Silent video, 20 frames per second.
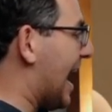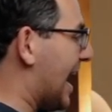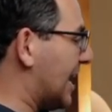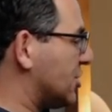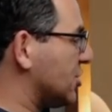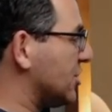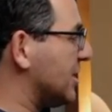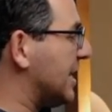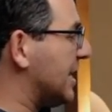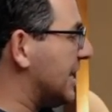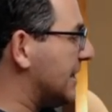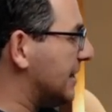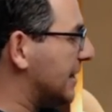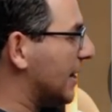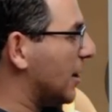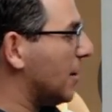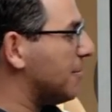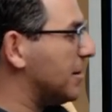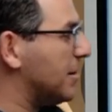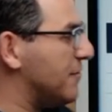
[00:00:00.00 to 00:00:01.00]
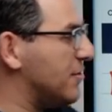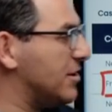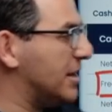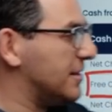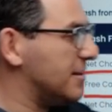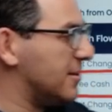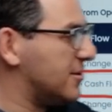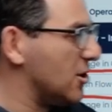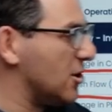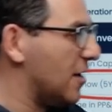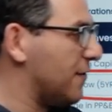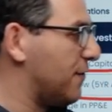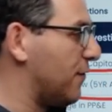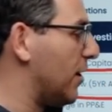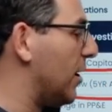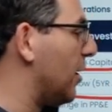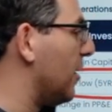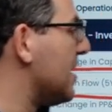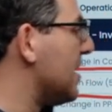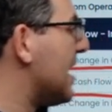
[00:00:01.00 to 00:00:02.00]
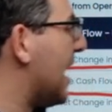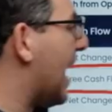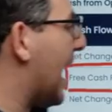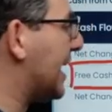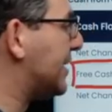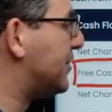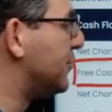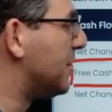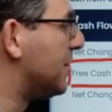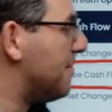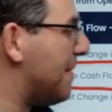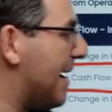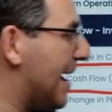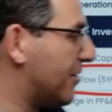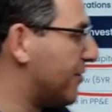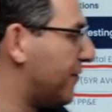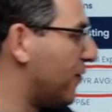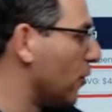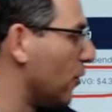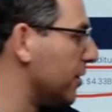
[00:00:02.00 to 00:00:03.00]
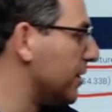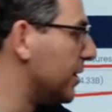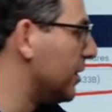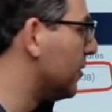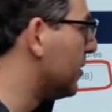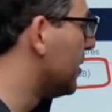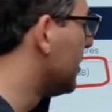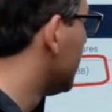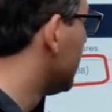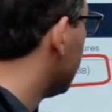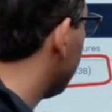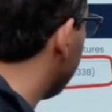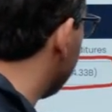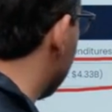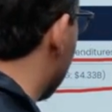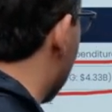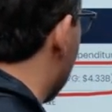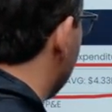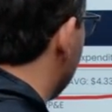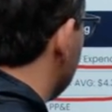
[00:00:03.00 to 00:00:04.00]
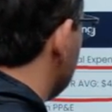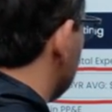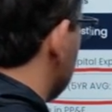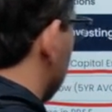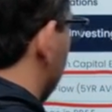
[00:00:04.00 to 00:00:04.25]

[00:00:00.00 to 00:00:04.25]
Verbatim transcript: actually in there, but if you get the software, I do the math for you. The average